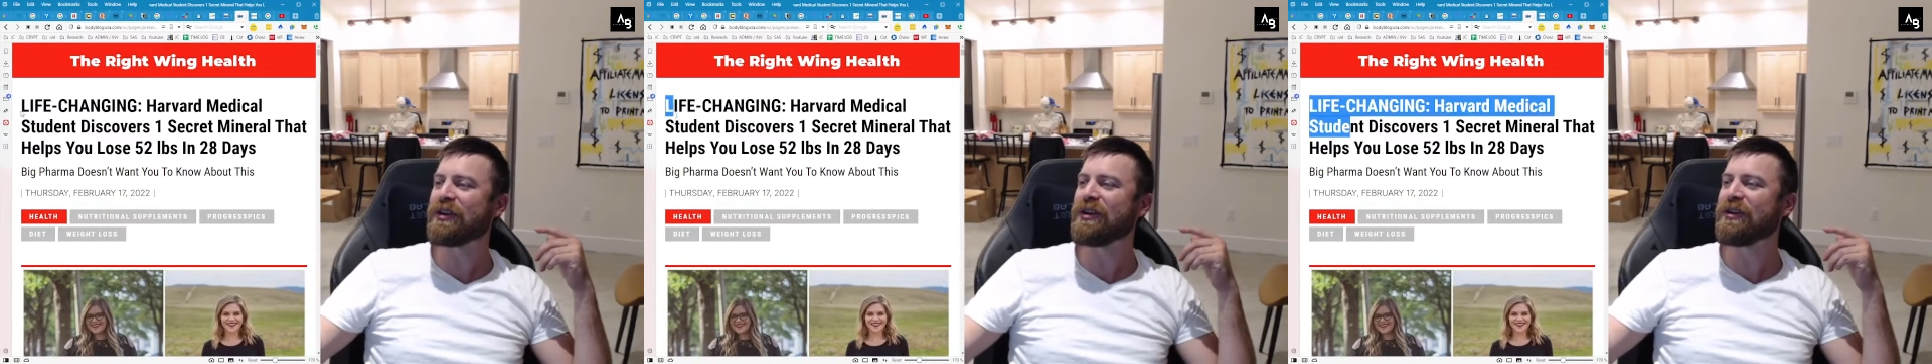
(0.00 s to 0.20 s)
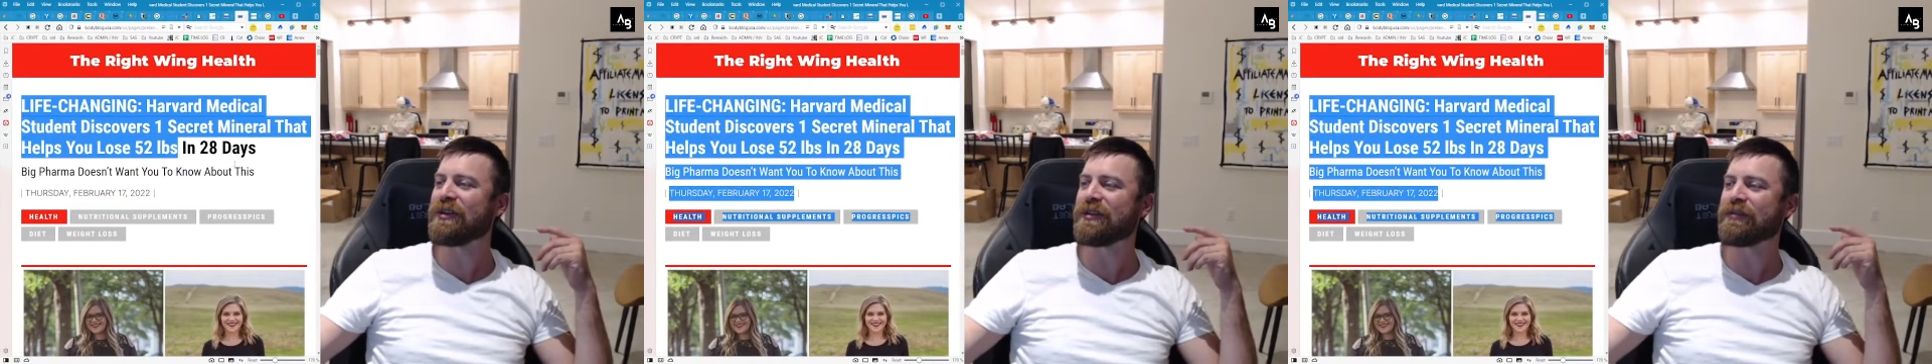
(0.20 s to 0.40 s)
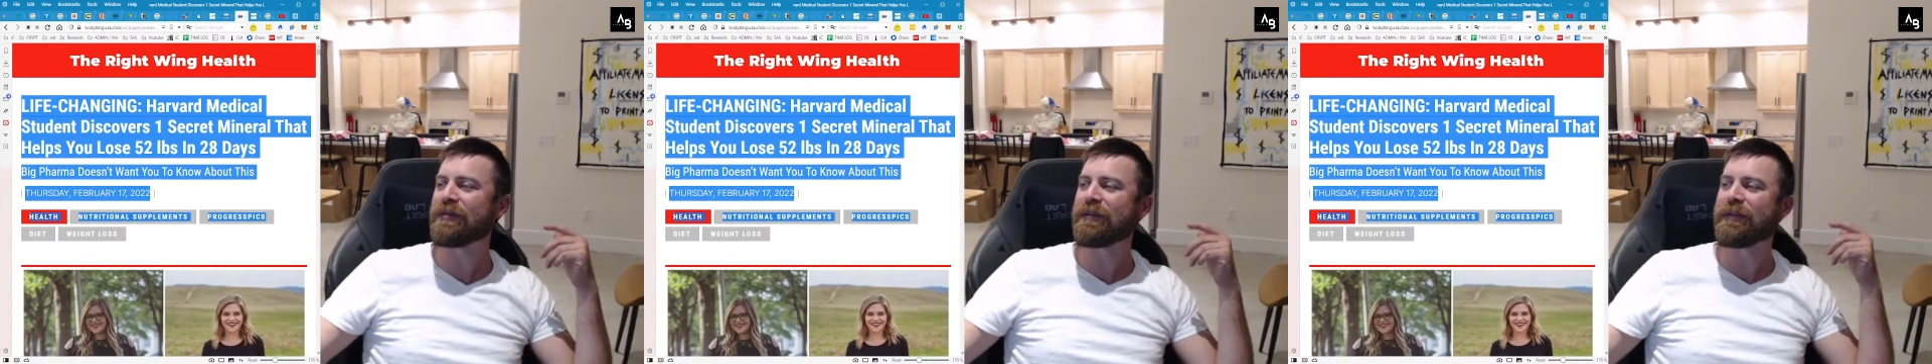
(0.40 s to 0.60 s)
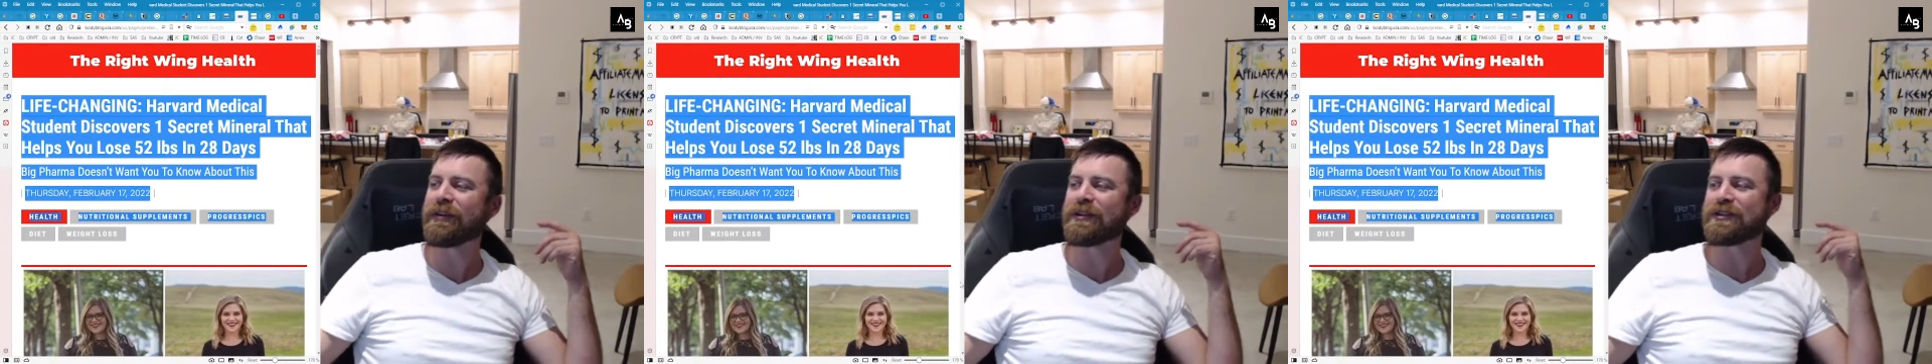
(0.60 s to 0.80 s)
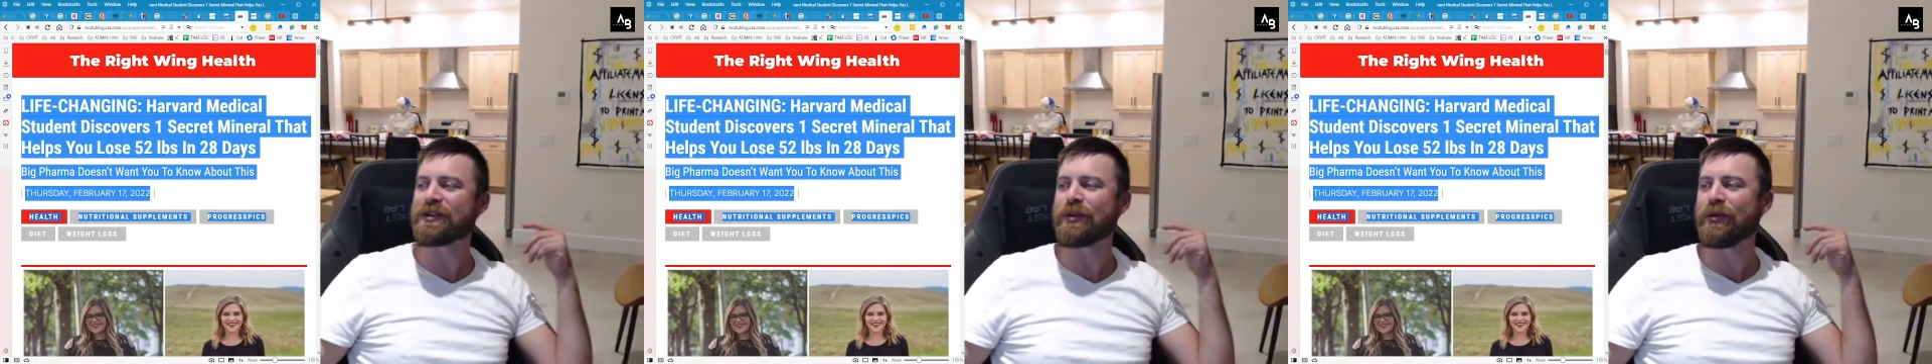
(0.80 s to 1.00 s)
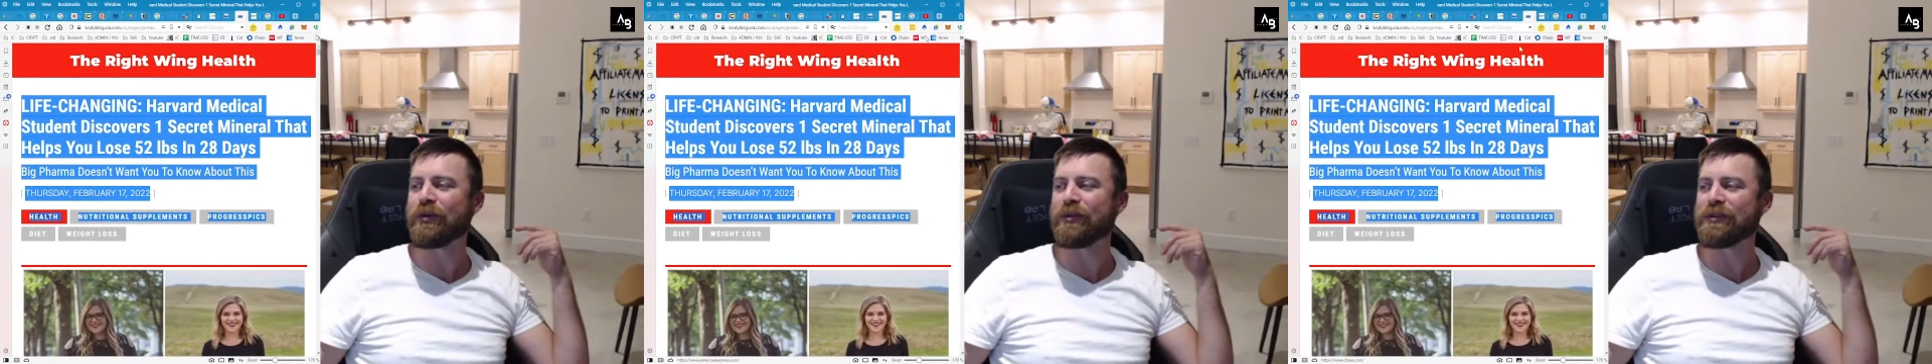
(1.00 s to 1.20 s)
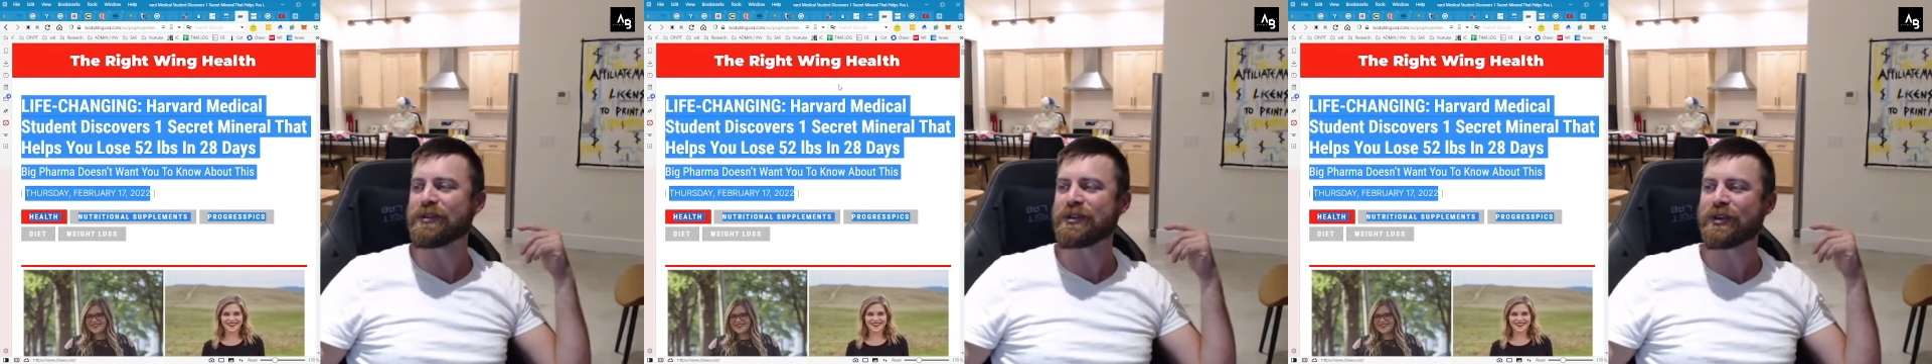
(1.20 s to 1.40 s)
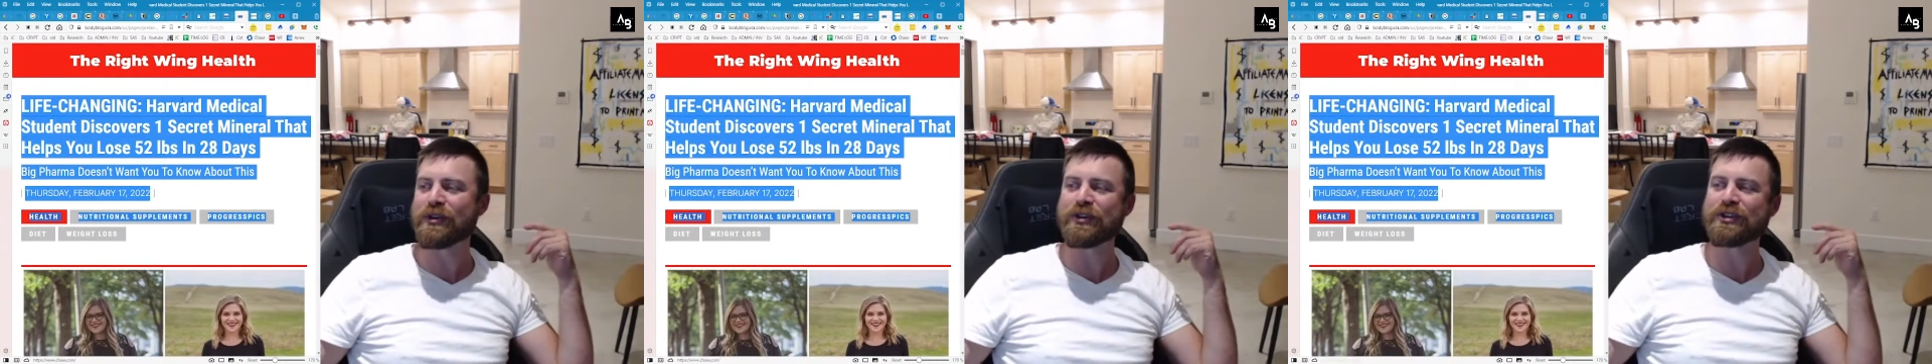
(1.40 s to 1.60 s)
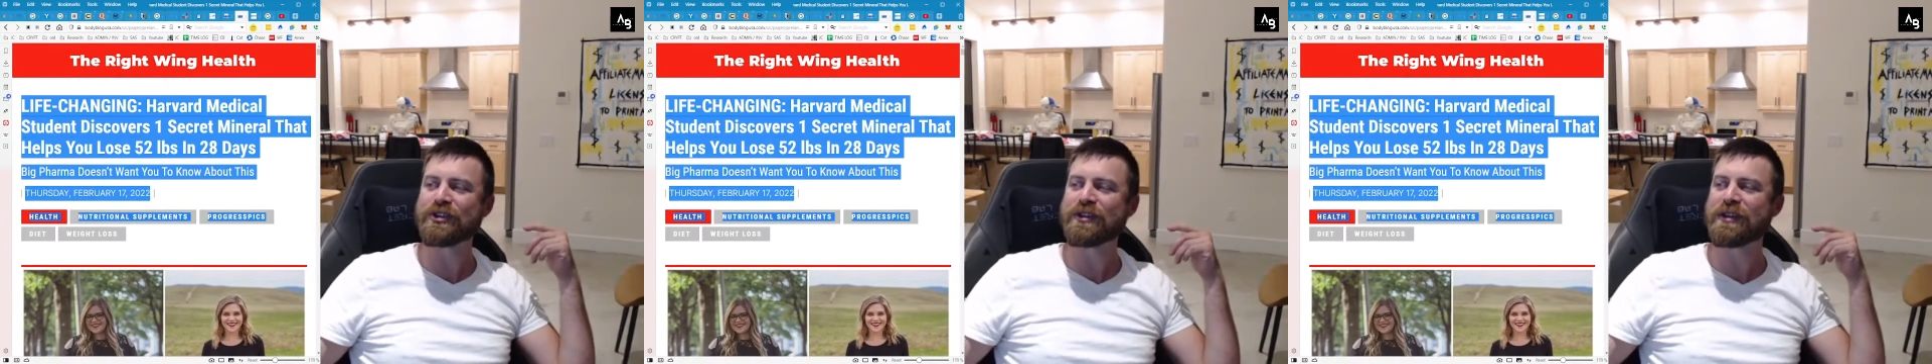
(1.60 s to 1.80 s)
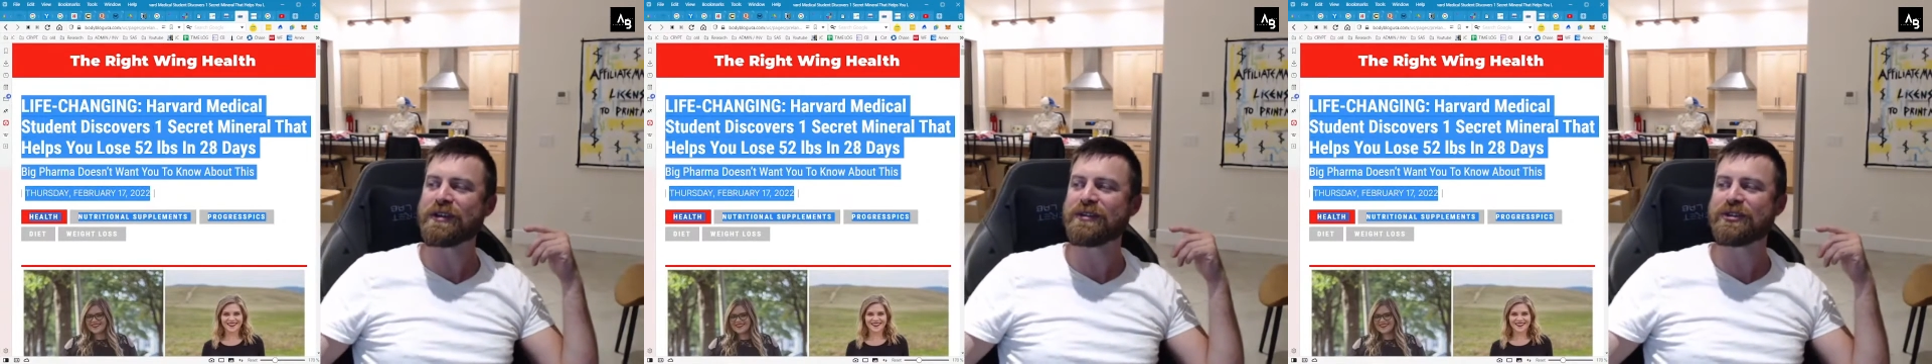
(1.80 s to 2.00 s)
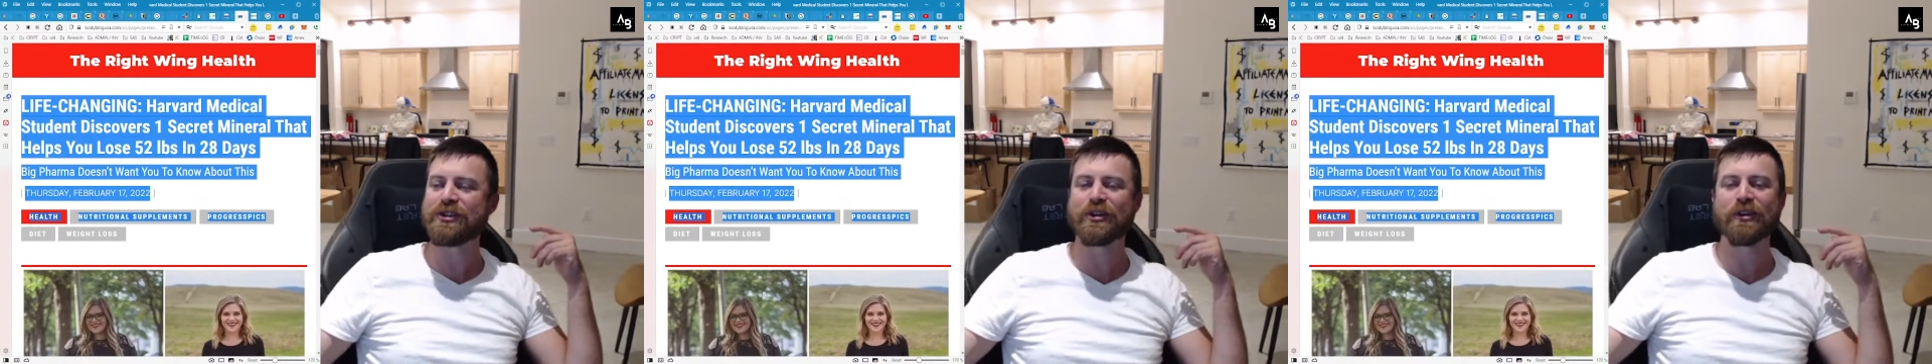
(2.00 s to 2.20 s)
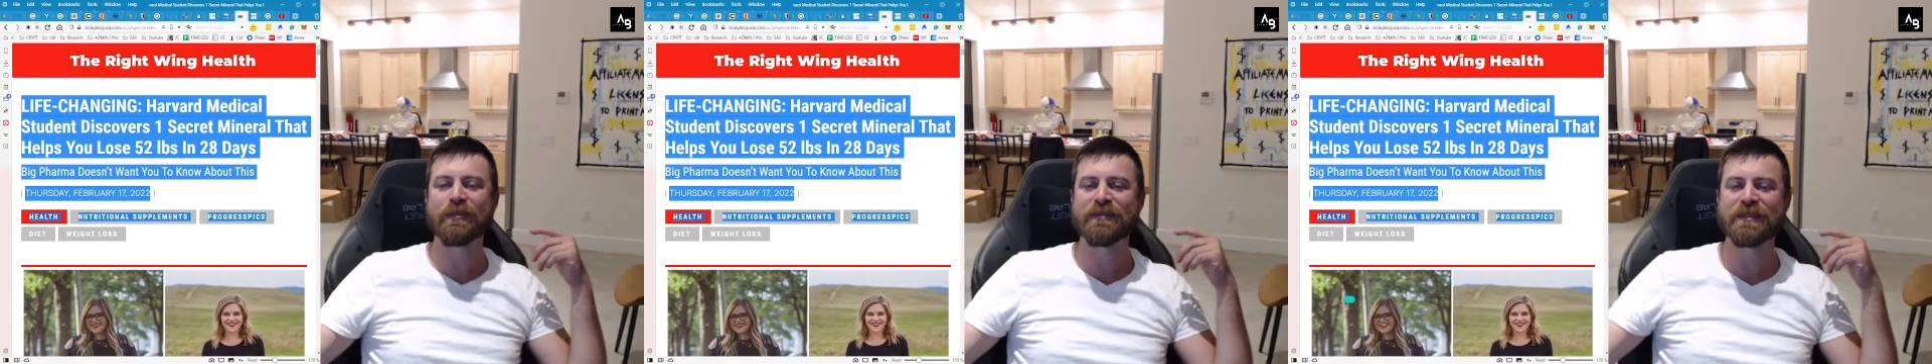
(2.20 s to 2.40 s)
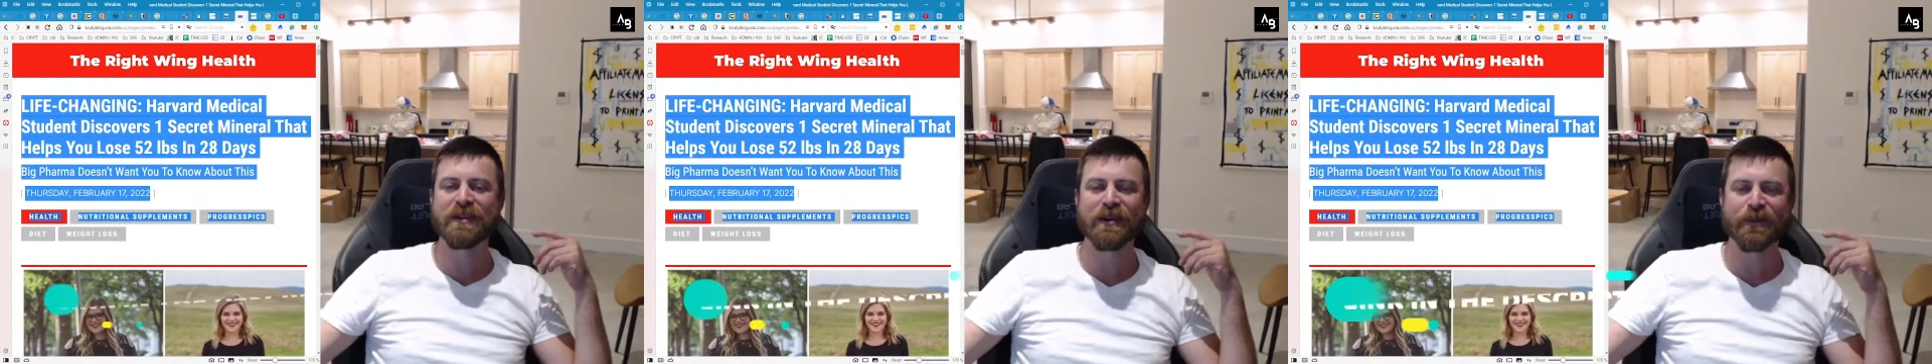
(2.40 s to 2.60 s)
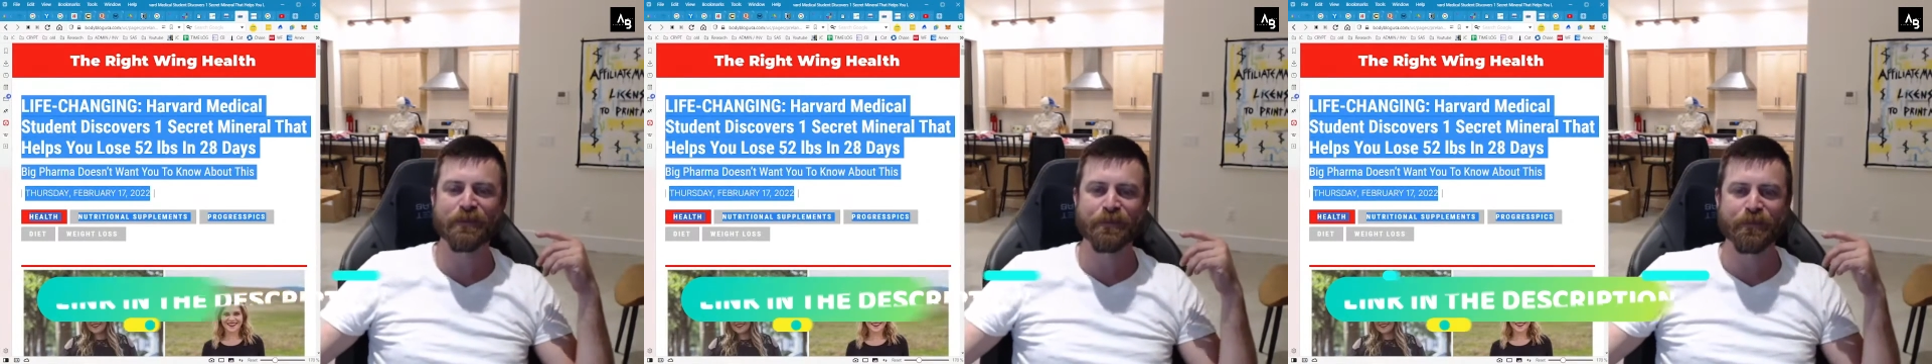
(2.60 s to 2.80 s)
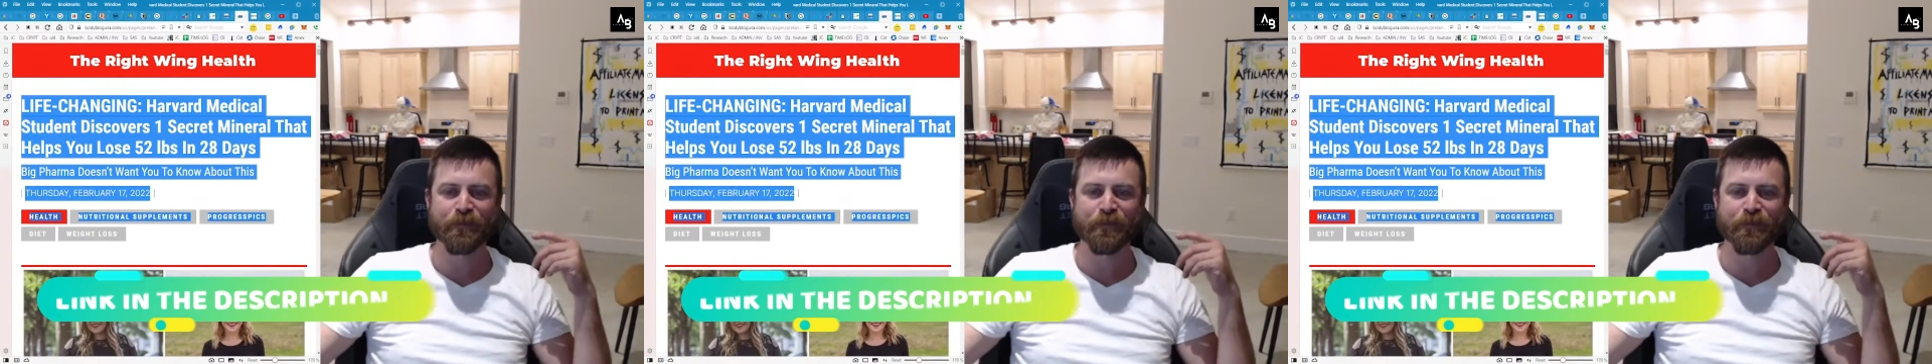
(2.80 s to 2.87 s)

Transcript: you can reverse Google search the terms here.